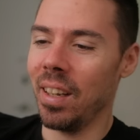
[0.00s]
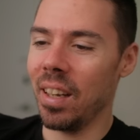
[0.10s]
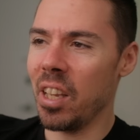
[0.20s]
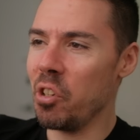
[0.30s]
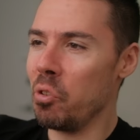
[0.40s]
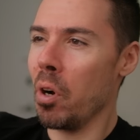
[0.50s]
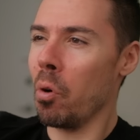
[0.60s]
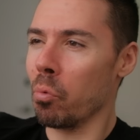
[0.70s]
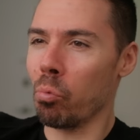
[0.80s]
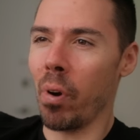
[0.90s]
And then you go
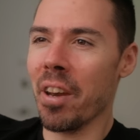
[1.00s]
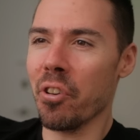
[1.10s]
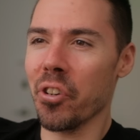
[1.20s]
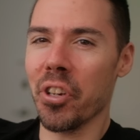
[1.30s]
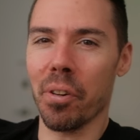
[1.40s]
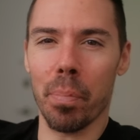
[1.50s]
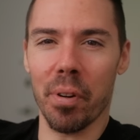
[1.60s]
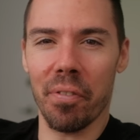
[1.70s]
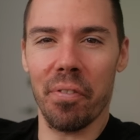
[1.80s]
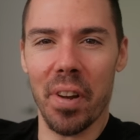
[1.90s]
and render your
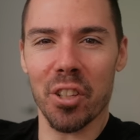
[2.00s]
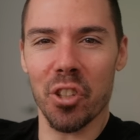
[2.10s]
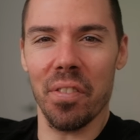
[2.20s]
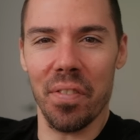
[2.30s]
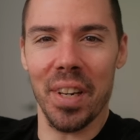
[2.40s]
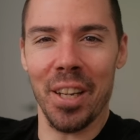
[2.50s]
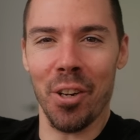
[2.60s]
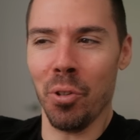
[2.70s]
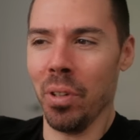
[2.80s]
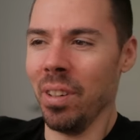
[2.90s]
perfection
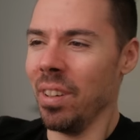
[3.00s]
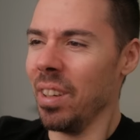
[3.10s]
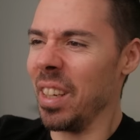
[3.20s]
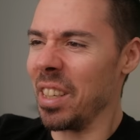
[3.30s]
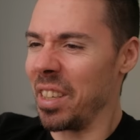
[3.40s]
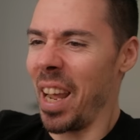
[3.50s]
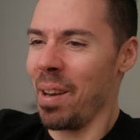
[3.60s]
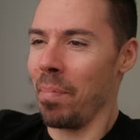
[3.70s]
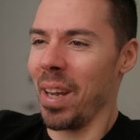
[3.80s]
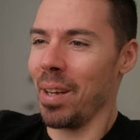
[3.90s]
video in
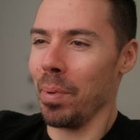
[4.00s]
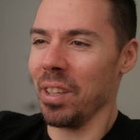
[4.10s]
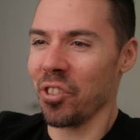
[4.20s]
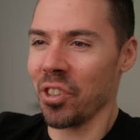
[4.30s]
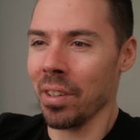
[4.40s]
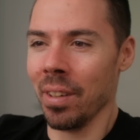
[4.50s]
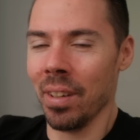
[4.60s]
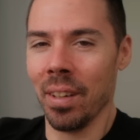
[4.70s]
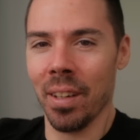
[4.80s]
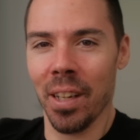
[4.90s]
10 megabits.
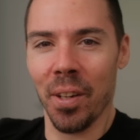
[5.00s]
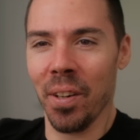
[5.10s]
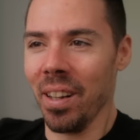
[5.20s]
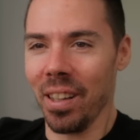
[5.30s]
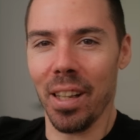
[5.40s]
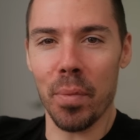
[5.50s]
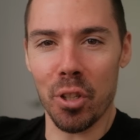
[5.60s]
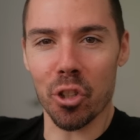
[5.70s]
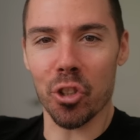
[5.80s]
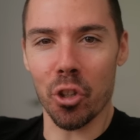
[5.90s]
Let me
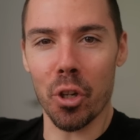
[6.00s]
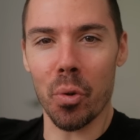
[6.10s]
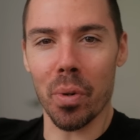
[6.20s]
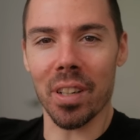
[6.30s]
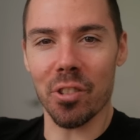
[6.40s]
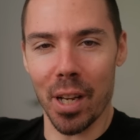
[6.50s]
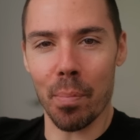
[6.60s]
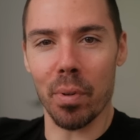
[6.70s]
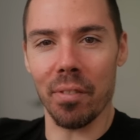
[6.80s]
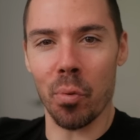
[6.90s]
just show you an
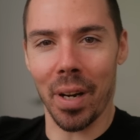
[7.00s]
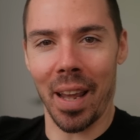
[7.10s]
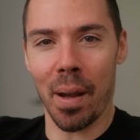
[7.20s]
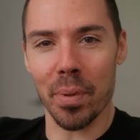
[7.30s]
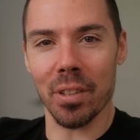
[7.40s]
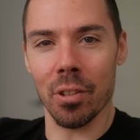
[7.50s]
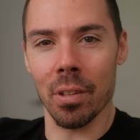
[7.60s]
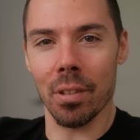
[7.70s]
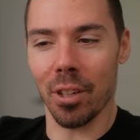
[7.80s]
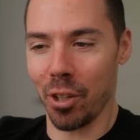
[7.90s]
example of what happens
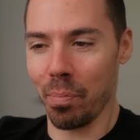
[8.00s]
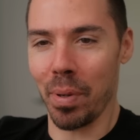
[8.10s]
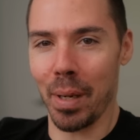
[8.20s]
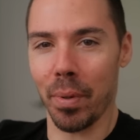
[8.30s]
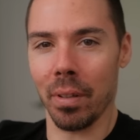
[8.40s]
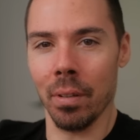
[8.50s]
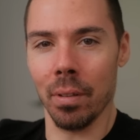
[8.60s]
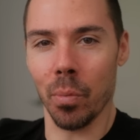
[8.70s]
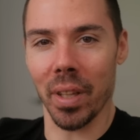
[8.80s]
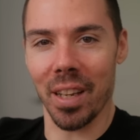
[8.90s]
to good people
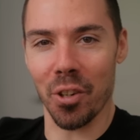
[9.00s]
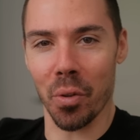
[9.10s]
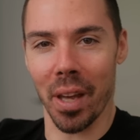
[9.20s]
when they do